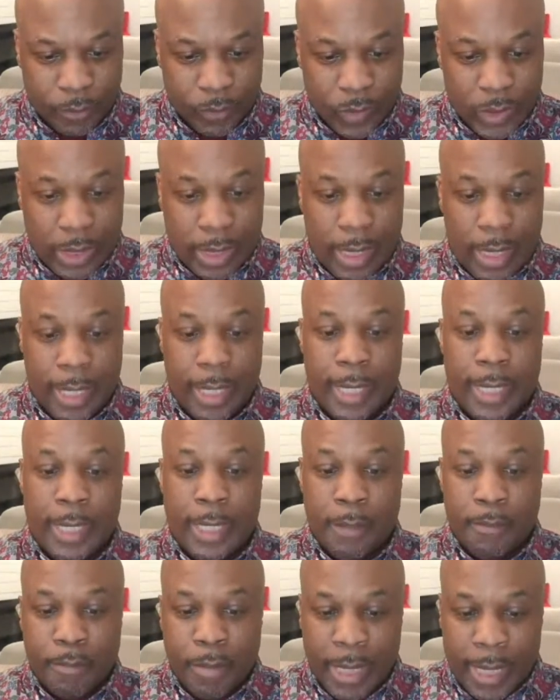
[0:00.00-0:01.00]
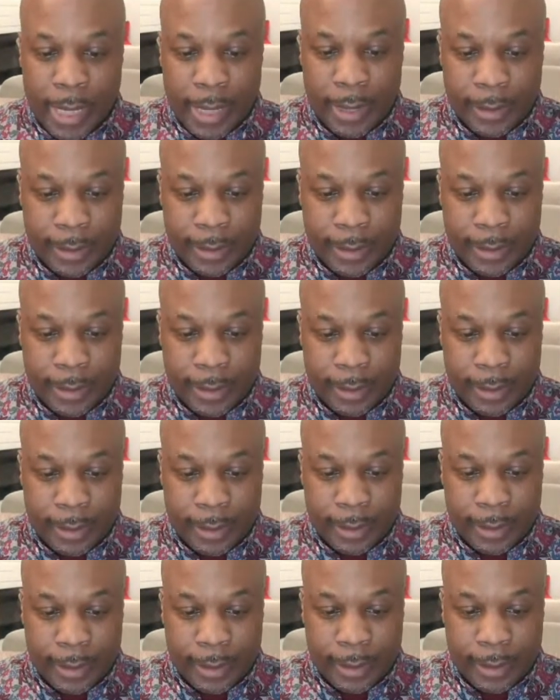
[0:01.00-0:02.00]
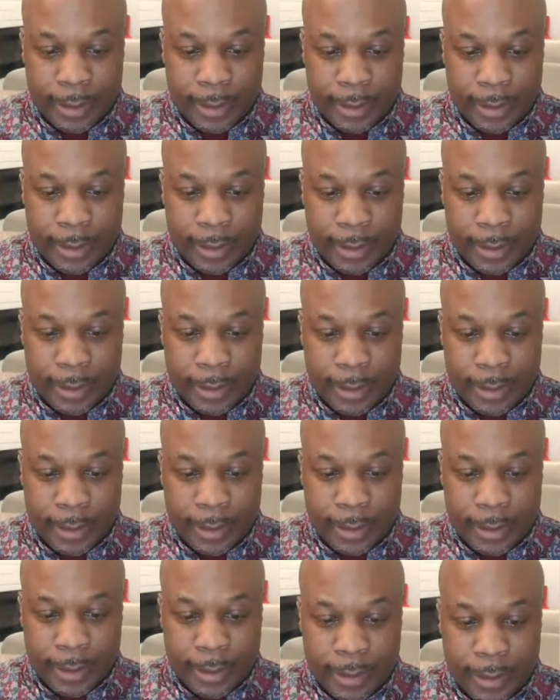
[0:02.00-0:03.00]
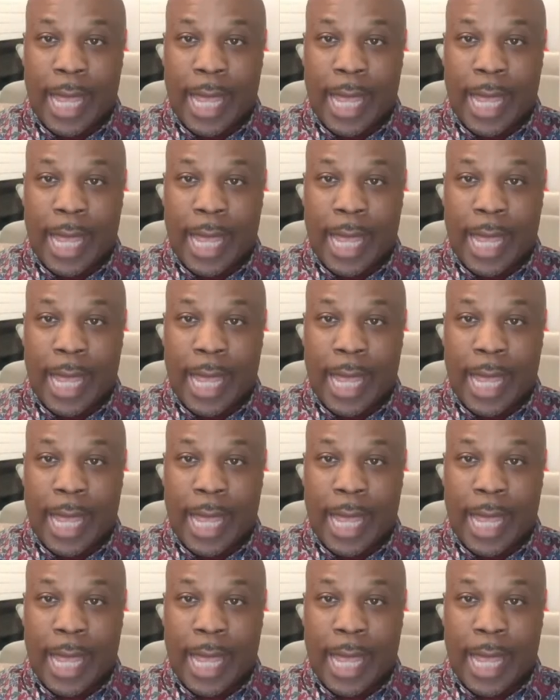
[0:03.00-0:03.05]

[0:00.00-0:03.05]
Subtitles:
cover the running back. He blitz